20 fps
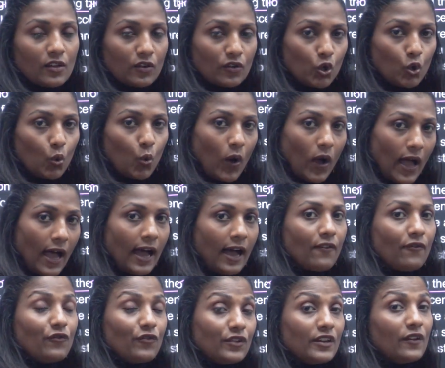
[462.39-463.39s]
You
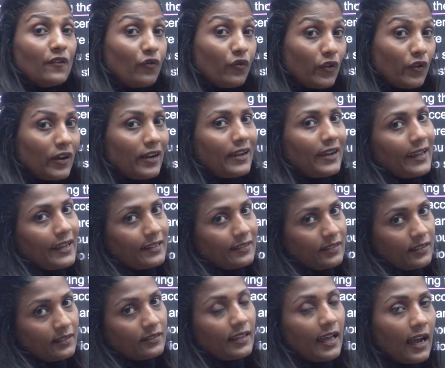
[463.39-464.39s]
have different
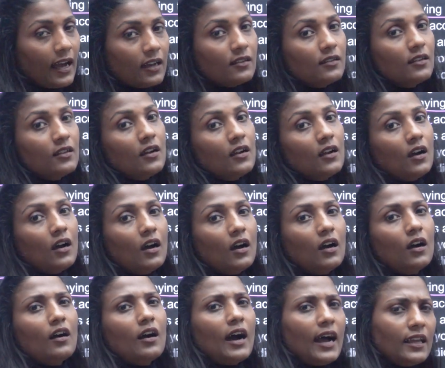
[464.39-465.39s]
accents, and
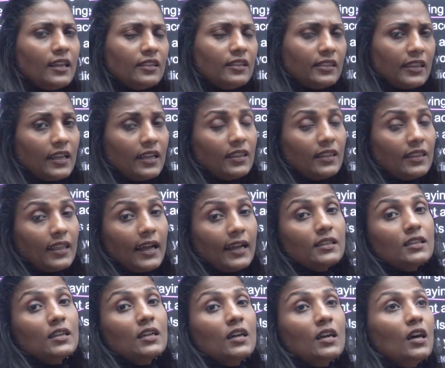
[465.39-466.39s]
I think that
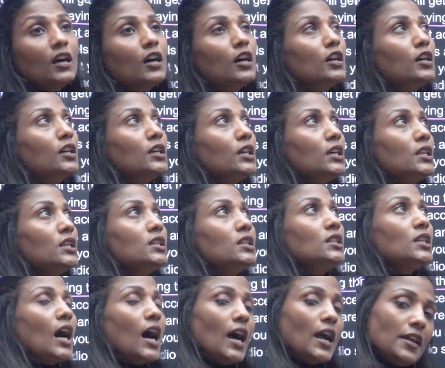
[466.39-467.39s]

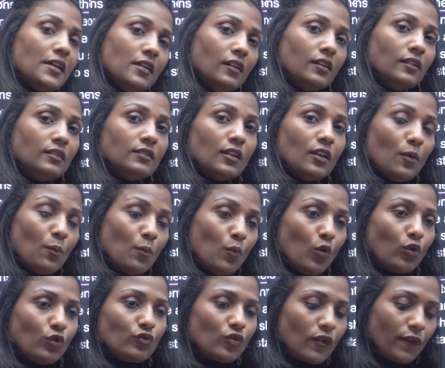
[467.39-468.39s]
in IELTS,
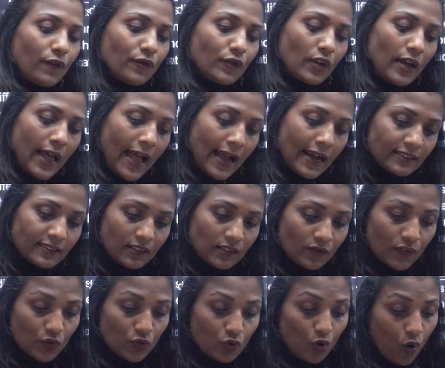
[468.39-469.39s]
most of the
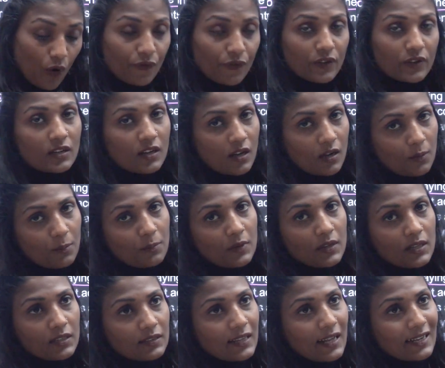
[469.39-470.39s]
accents which often come,
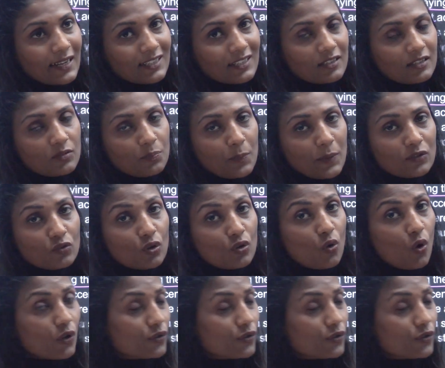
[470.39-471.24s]
that is based on